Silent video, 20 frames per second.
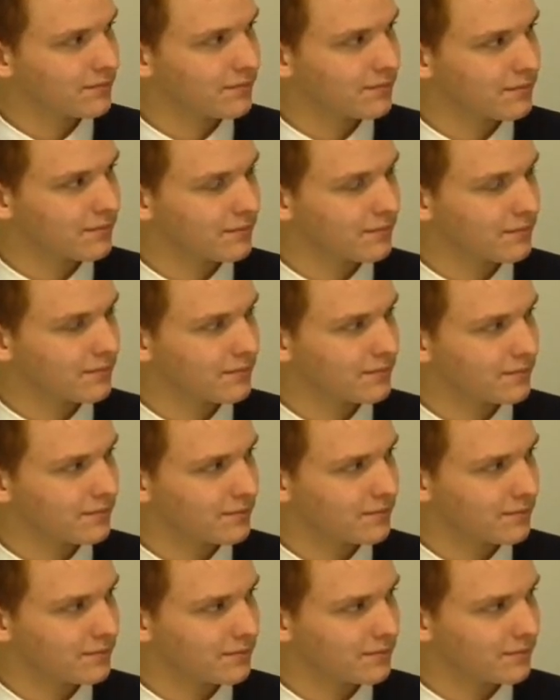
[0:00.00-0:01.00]

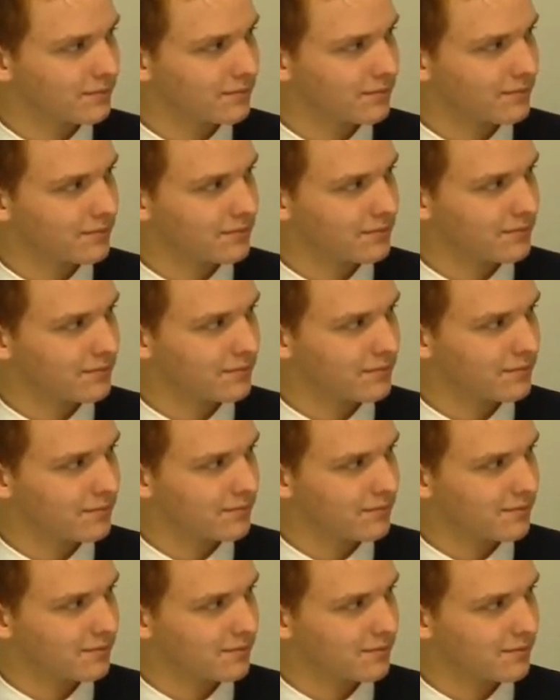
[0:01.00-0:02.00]

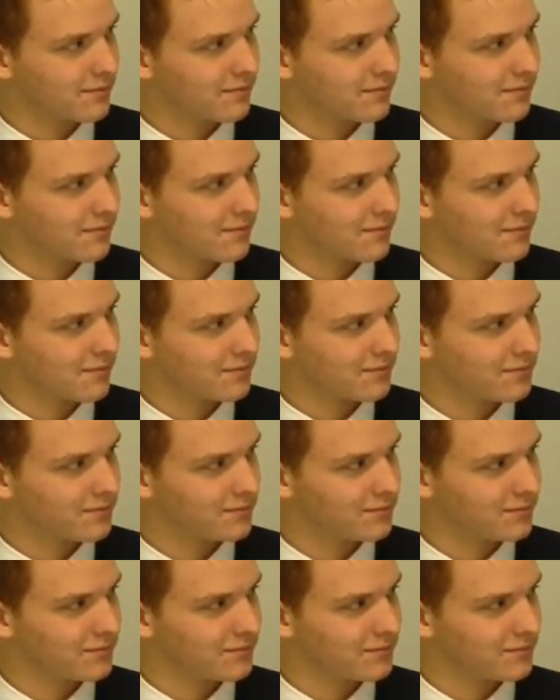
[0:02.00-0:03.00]

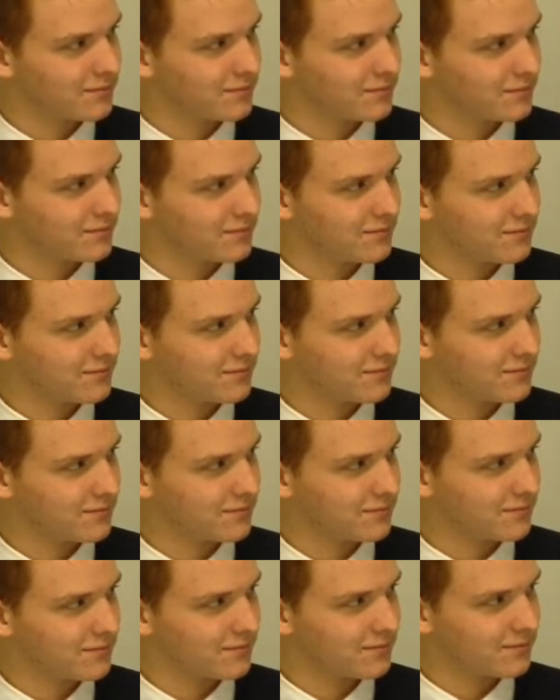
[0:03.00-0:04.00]

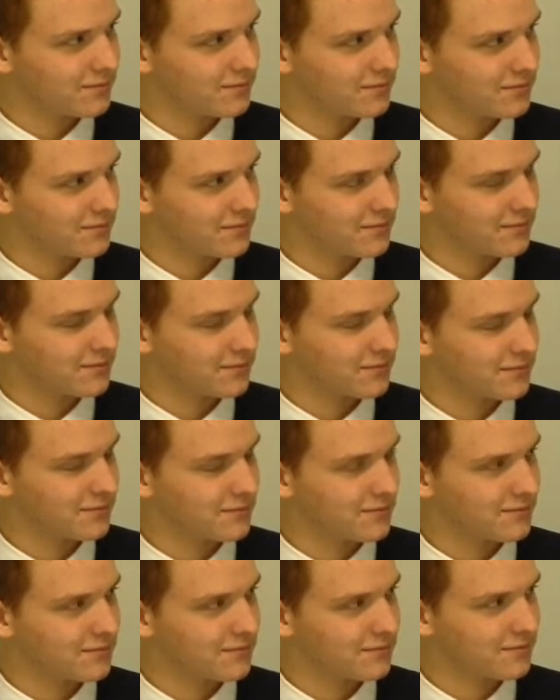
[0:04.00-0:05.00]

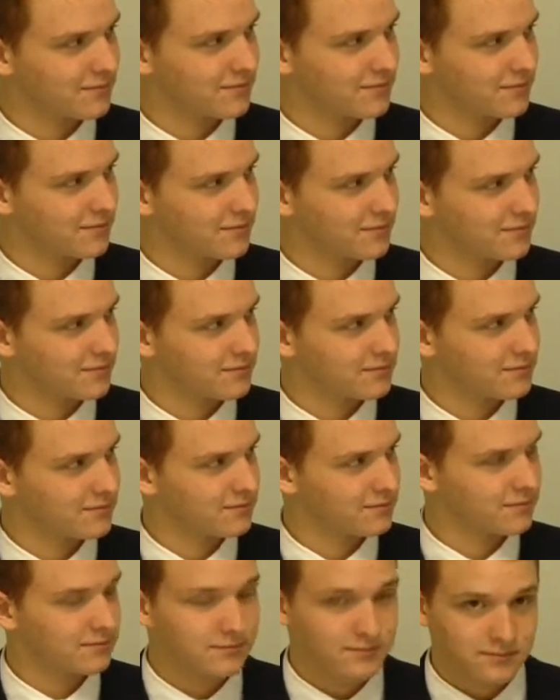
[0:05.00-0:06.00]

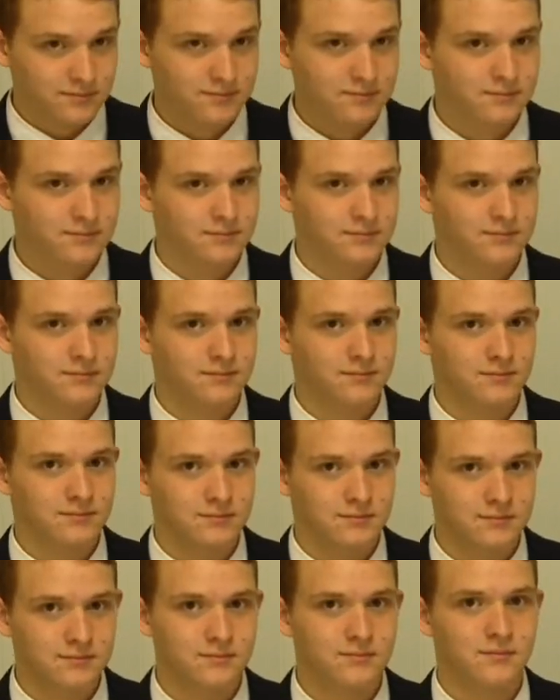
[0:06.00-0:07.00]

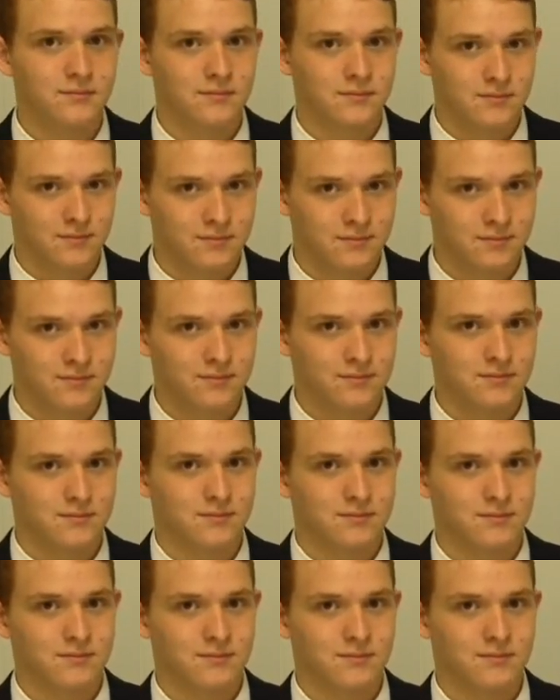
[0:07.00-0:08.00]
(silent)